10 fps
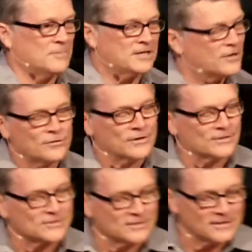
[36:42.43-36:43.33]
But
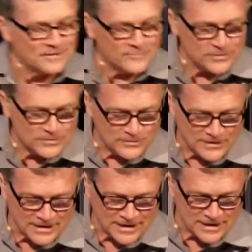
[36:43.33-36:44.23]
notice, look at verse
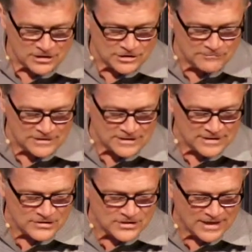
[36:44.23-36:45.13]
39. She was
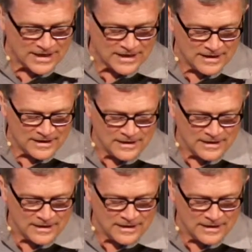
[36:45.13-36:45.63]
listening